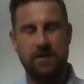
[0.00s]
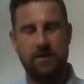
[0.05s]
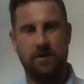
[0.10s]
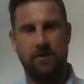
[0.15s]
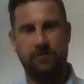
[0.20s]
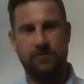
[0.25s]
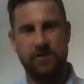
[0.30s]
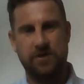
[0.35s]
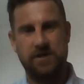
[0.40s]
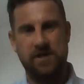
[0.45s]

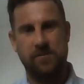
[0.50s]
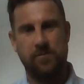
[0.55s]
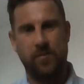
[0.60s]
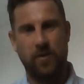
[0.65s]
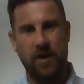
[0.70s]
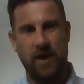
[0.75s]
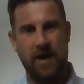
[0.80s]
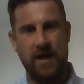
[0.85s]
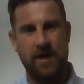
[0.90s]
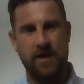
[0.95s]
obviously,
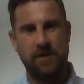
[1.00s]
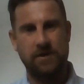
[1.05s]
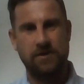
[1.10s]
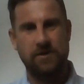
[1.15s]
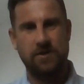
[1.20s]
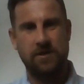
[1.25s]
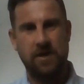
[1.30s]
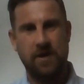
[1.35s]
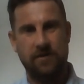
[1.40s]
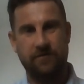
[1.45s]

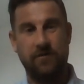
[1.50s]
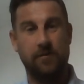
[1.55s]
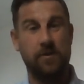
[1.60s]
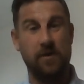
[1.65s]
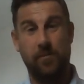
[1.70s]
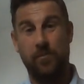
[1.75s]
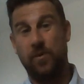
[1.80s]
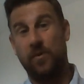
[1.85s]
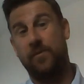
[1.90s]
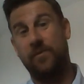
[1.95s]
players from the
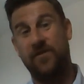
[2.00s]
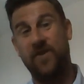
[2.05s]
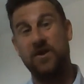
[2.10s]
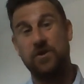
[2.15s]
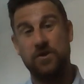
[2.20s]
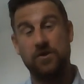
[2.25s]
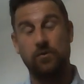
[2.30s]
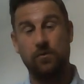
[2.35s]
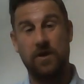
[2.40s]
professional